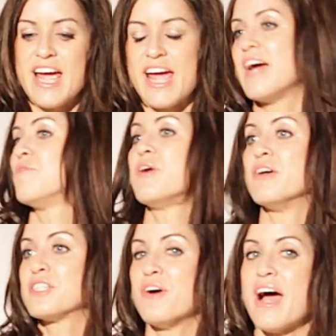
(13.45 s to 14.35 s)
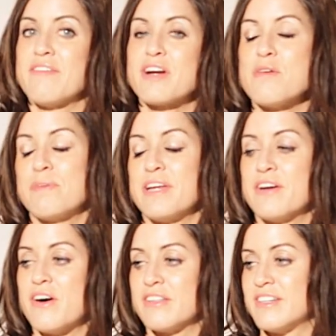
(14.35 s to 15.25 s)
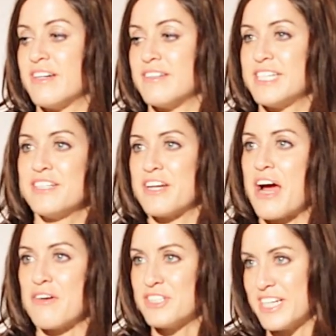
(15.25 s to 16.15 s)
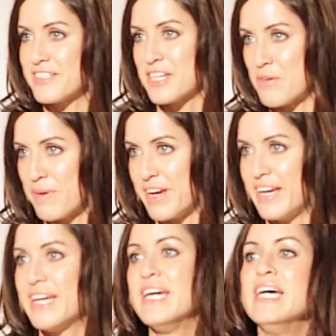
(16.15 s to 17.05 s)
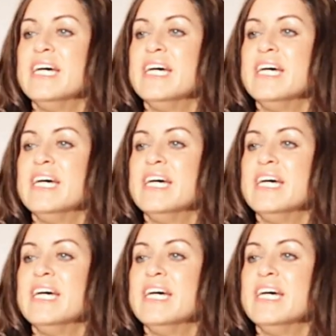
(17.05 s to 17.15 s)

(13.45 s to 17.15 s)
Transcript: and we also have a company called the Teelin Irish Dance Company.